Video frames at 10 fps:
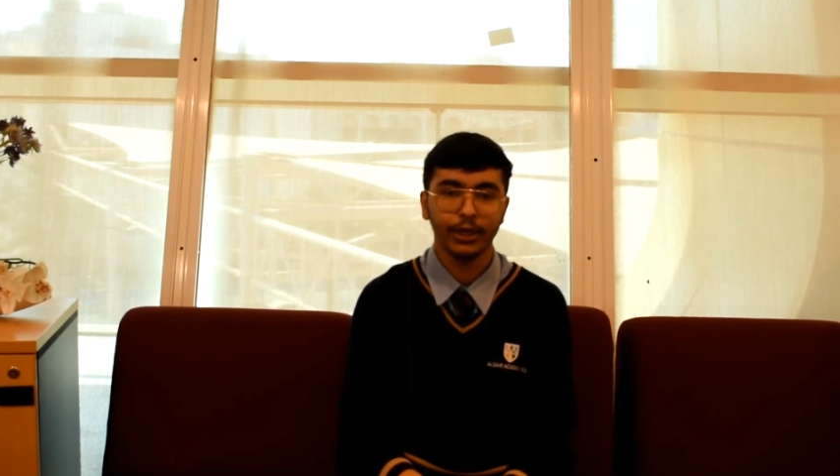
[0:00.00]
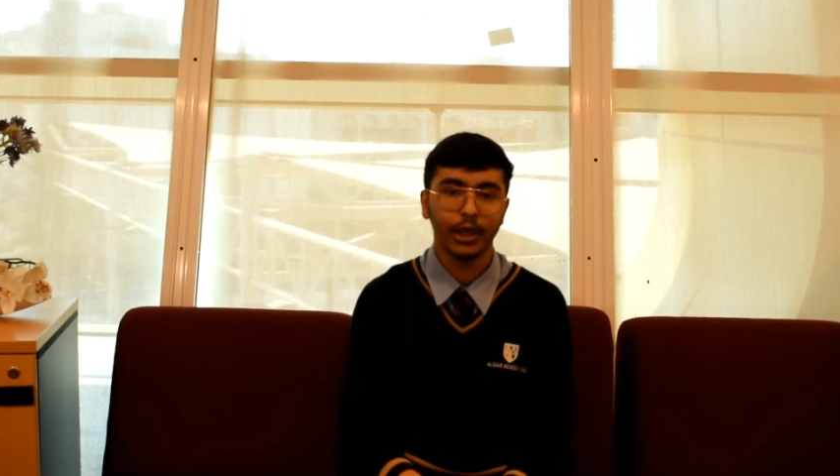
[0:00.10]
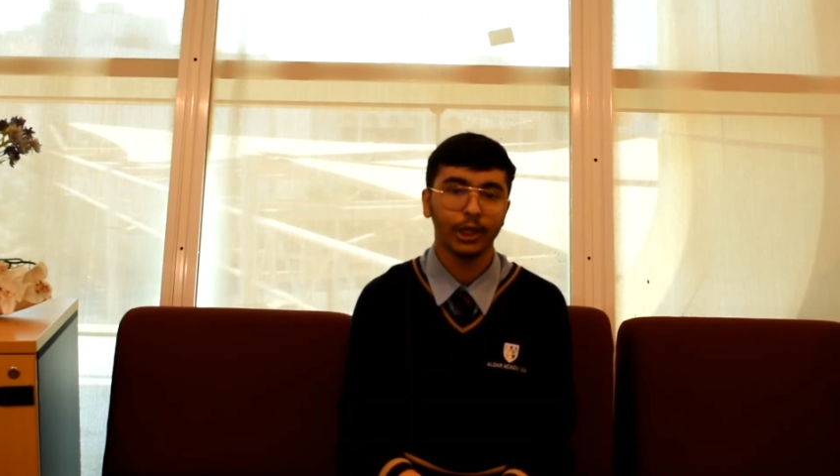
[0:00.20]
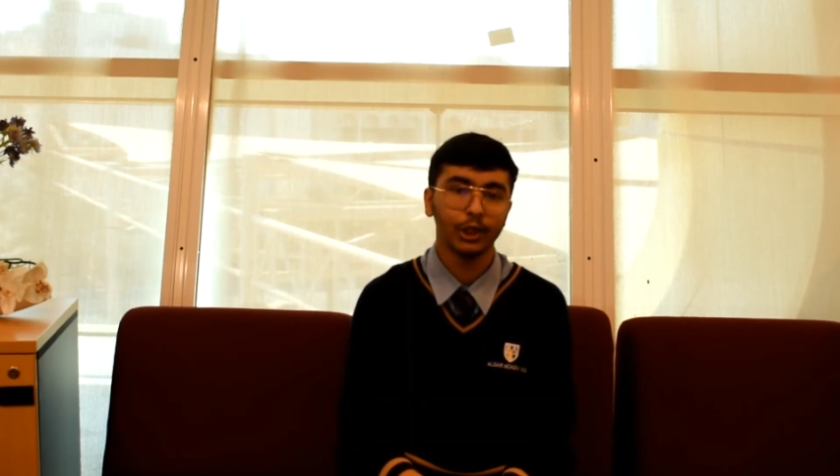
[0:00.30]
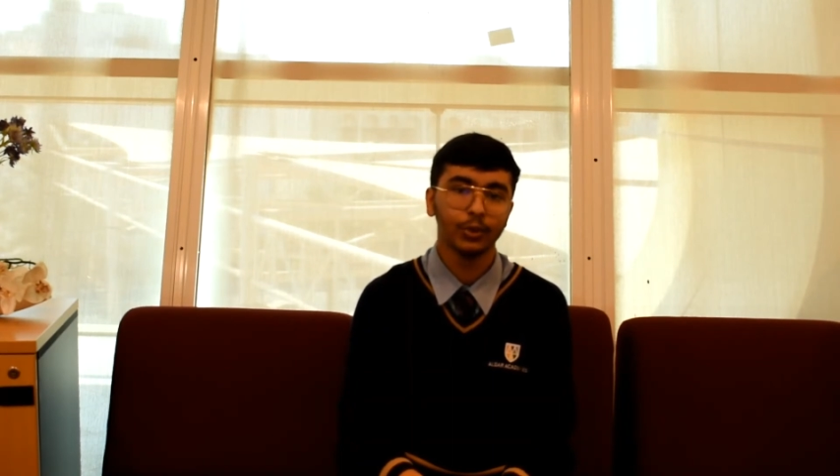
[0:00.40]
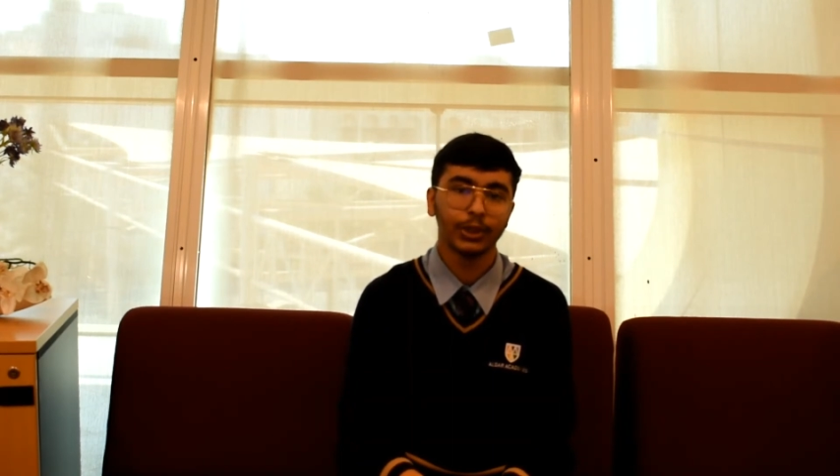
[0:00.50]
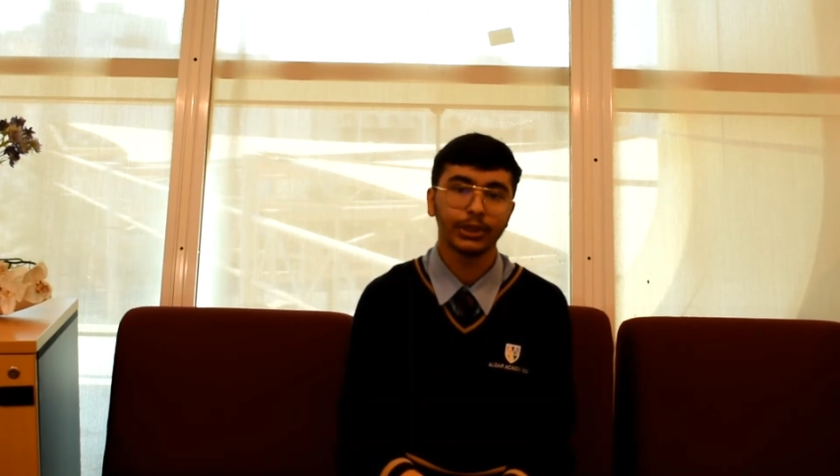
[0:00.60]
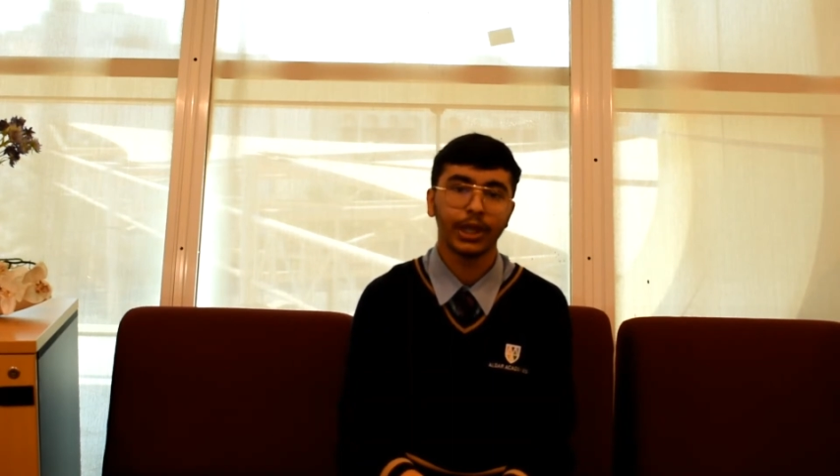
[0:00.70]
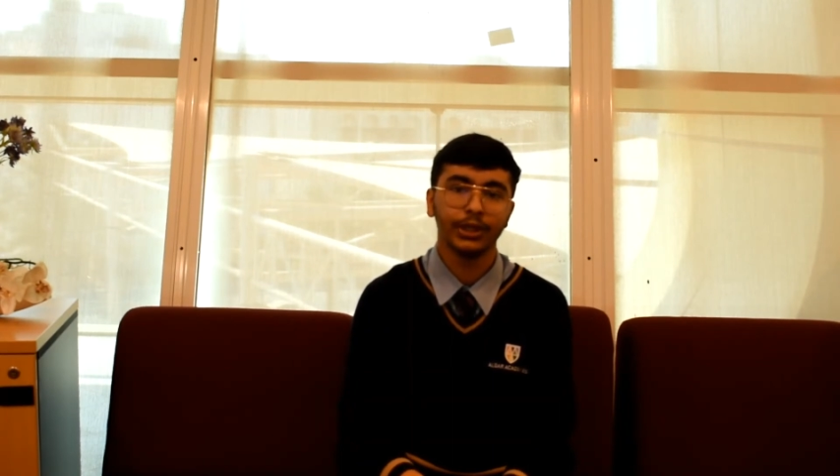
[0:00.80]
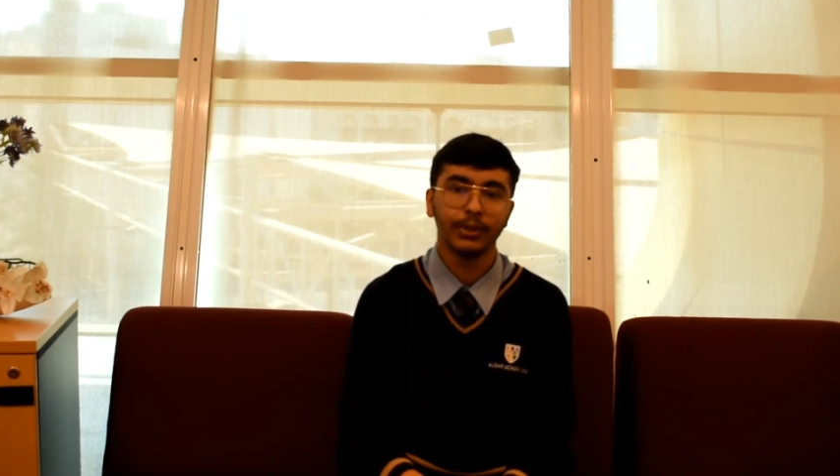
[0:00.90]
a new one
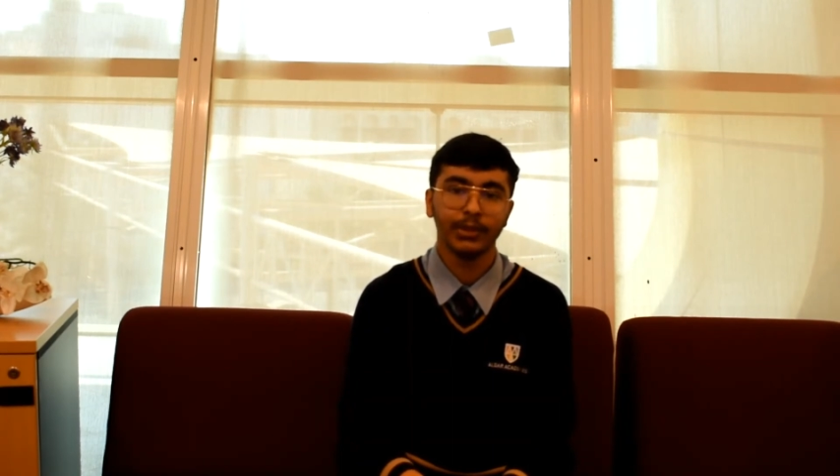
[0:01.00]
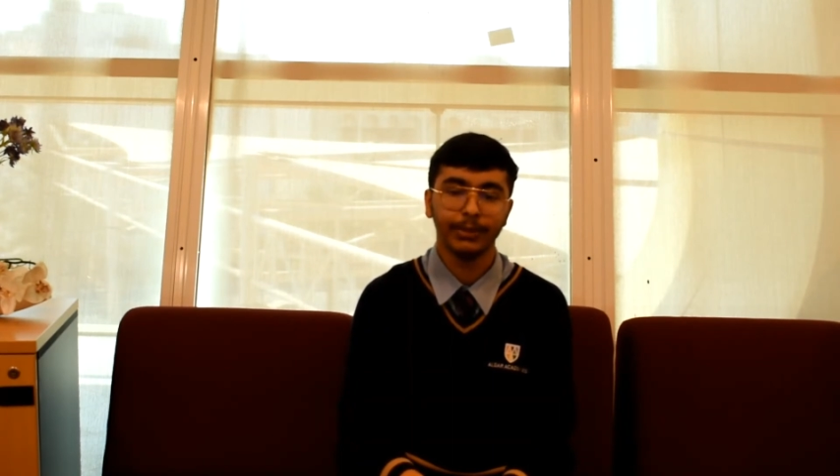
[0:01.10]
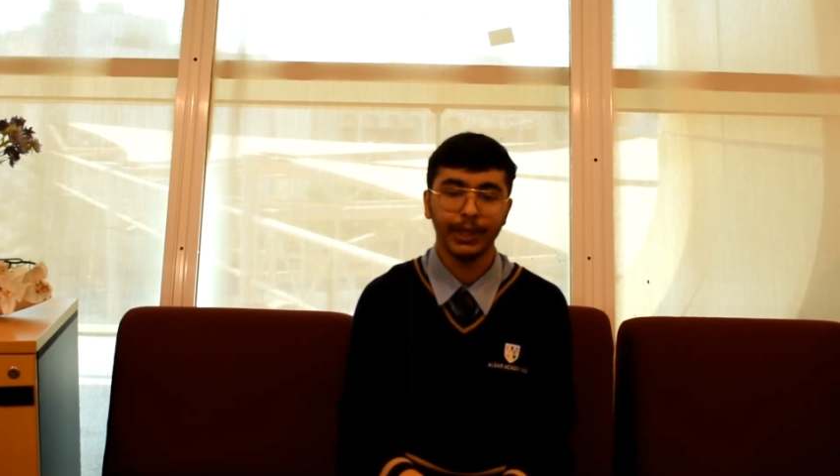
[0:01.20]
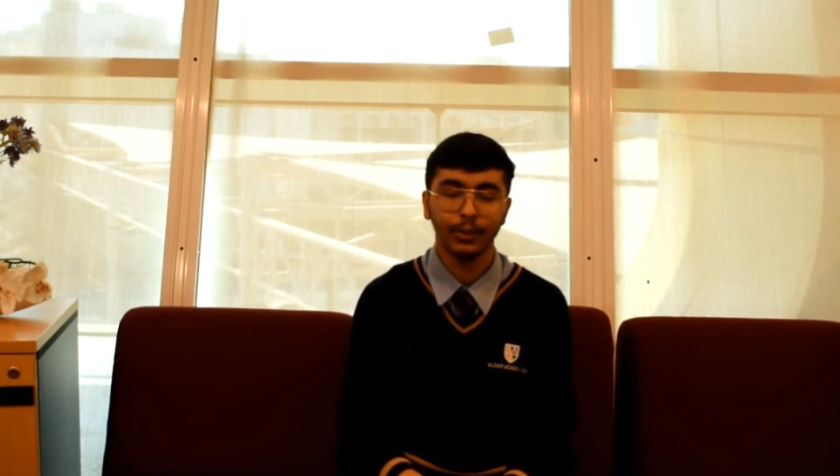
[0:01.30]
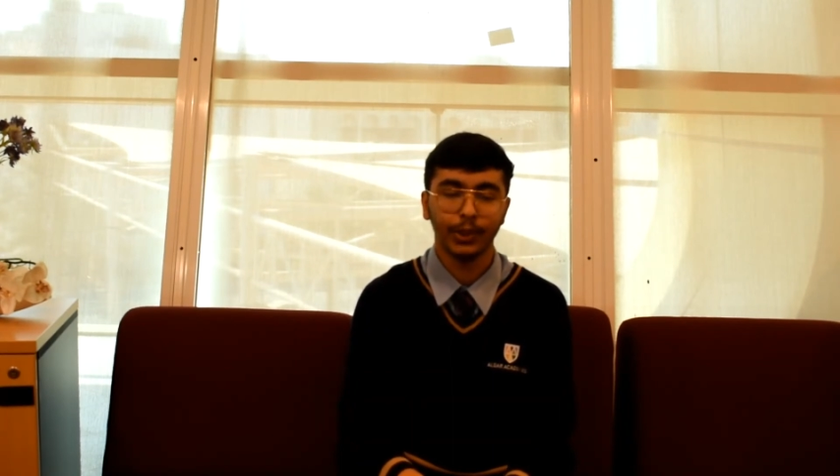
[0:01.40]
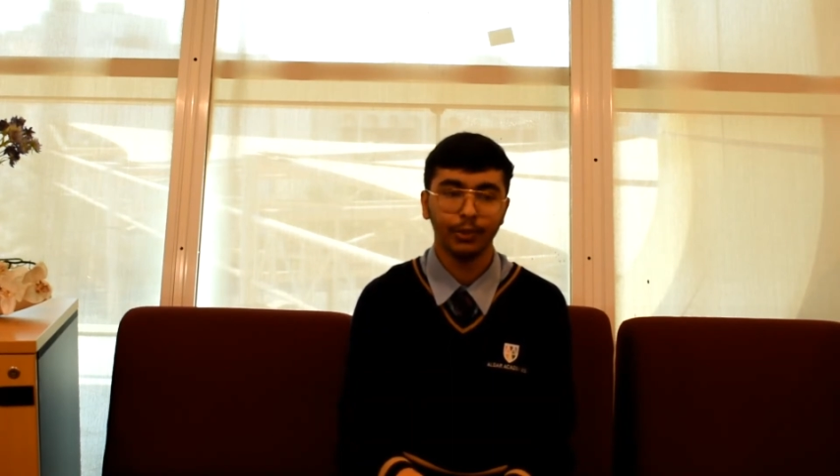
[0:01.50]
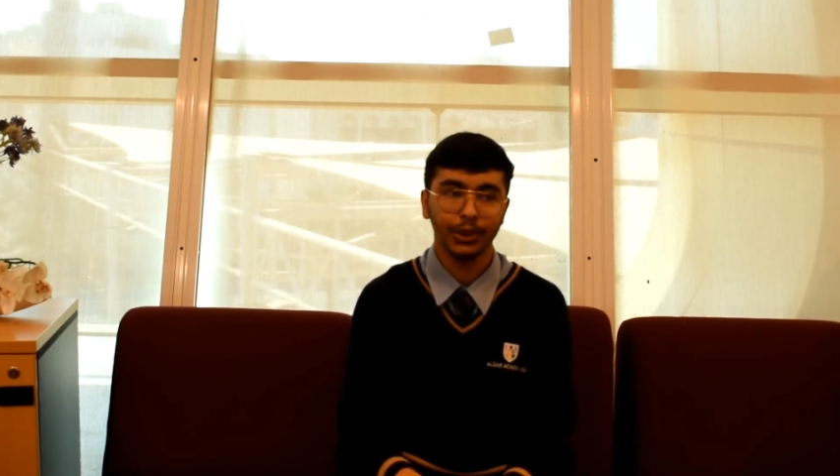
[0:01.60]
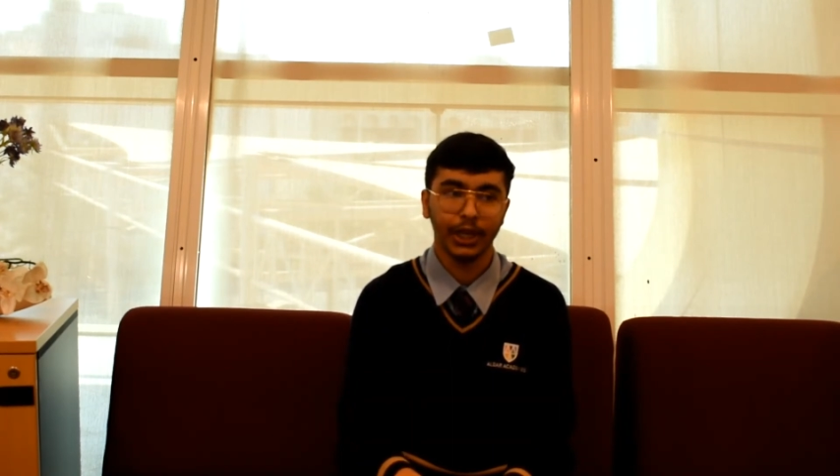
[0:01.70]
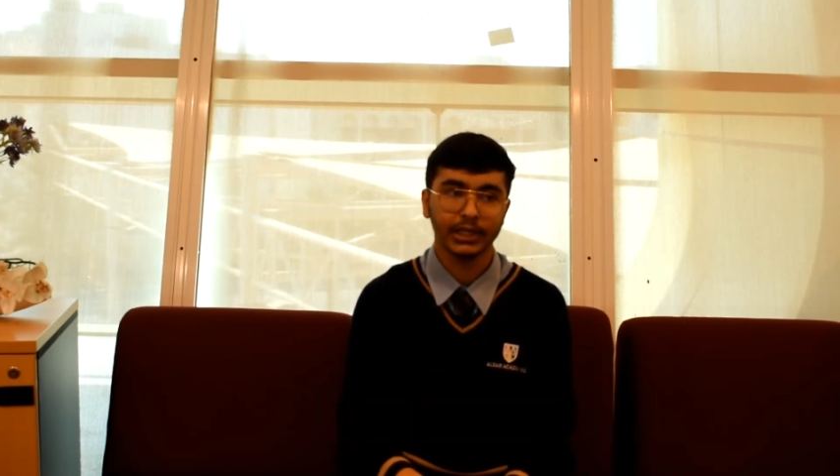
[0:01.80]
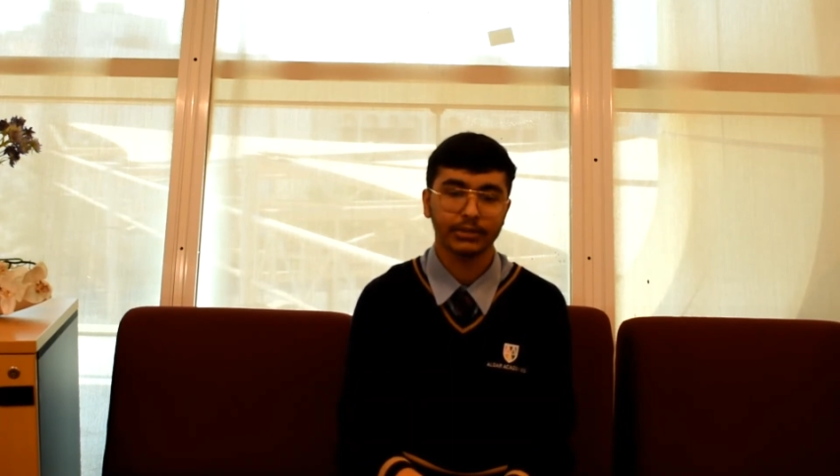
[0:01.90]
can then be made when
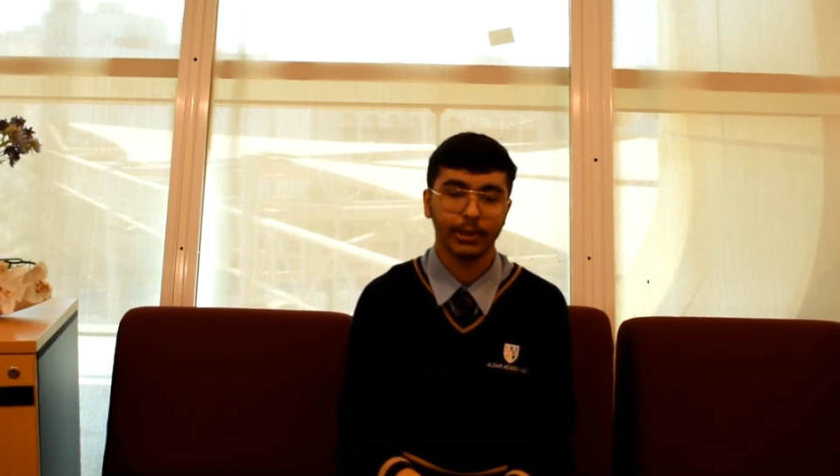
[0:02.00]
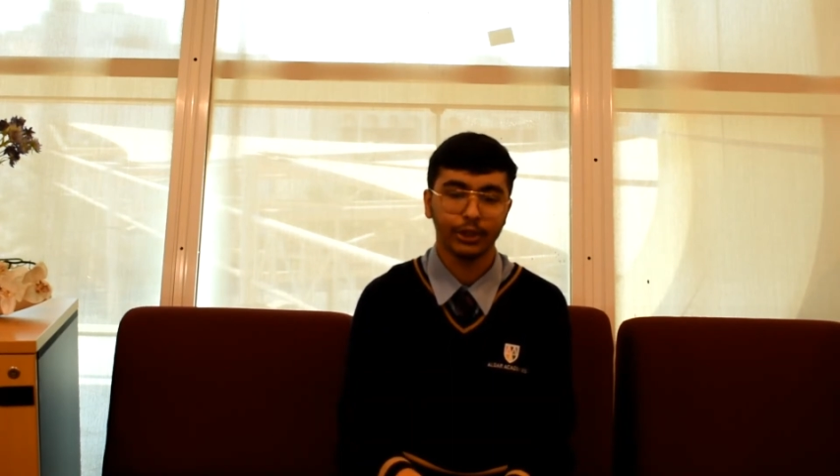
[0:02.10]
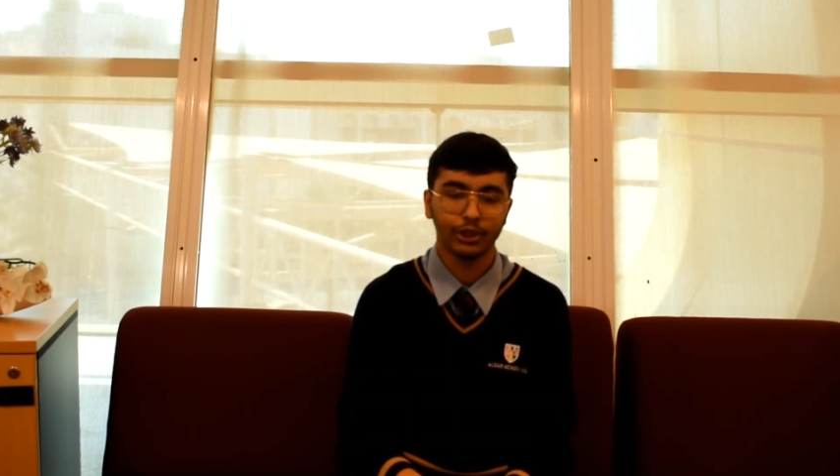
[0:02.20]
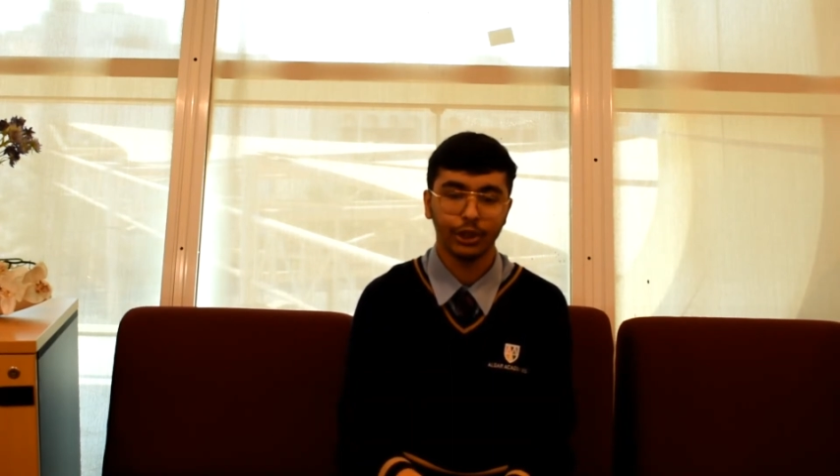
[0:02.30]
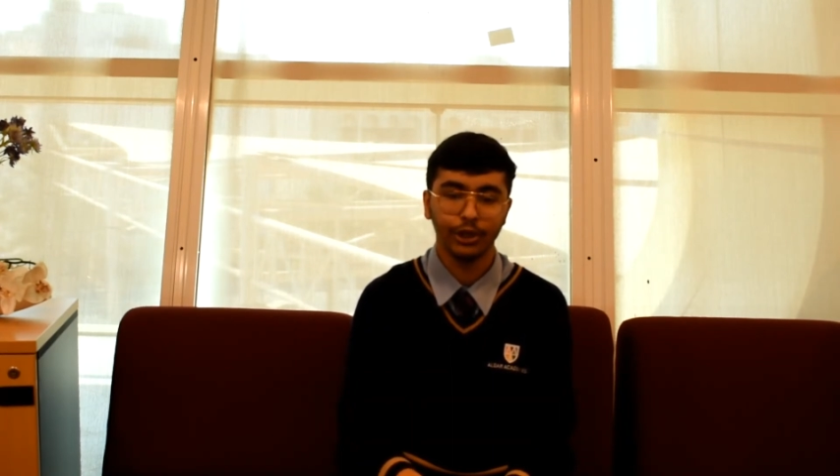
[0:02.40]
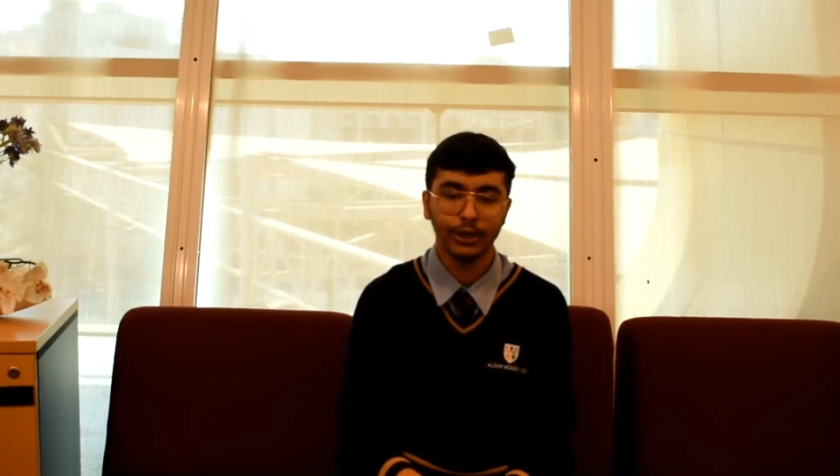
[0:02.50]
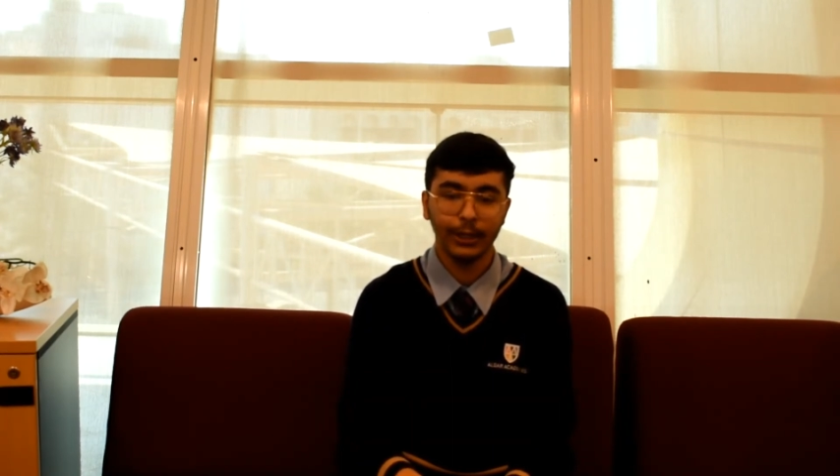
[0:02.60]
re-asked by the chair.